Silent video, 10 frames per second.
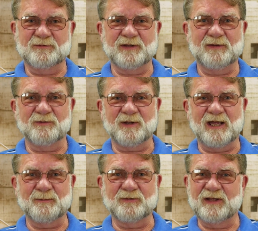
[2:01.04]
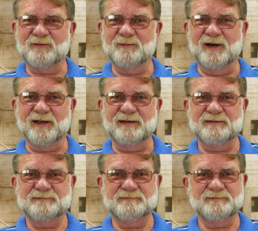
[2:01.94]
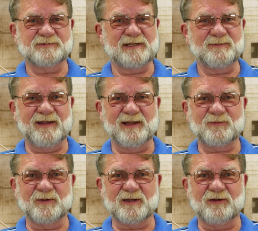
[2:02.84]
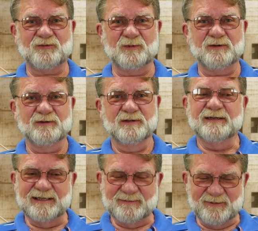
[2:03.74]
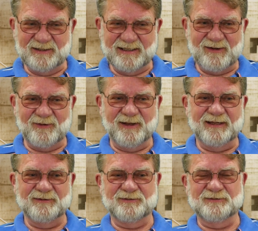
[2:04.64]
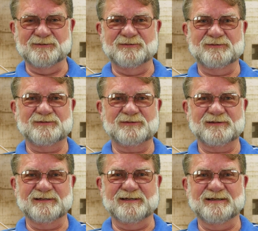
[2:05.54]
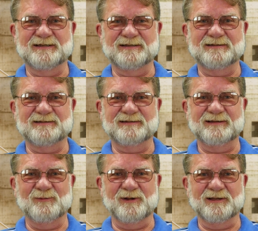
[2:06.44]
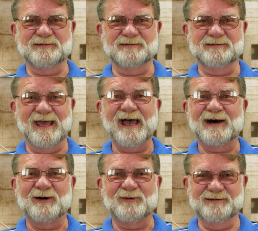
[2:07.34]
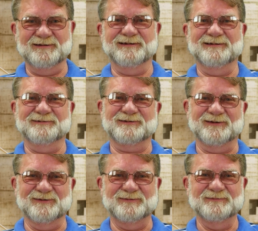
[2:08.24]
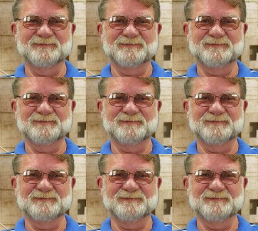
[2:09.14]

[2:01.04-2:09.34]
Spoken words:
saving time, you're saving money, saving headaches for the customer. Everything nowadays is, I want it now. So